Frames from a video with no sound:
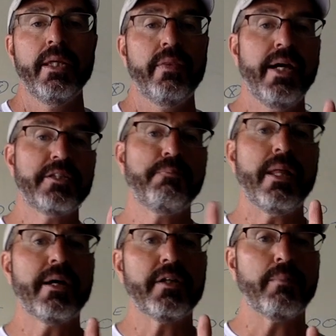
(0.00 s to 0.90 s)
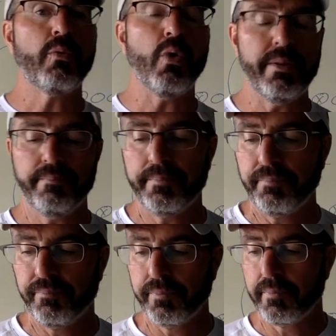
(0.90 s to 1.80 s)
That's block number one.
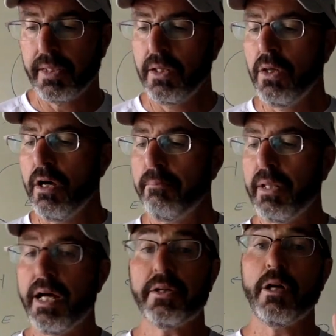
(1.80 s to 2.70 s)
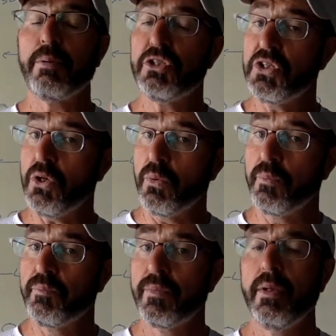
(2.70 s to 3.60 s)
Block number two,
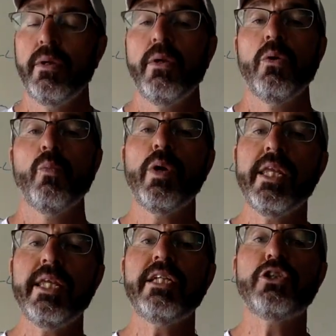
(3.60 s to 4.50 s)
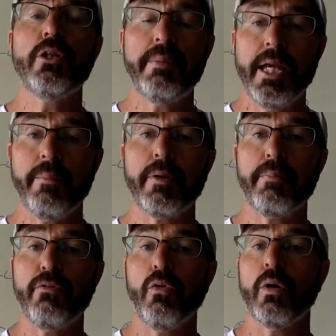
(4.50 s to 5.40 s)
we need you to be able to
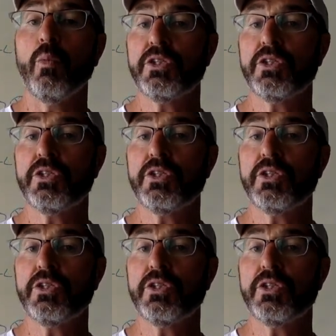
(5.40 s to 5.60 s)
perform what's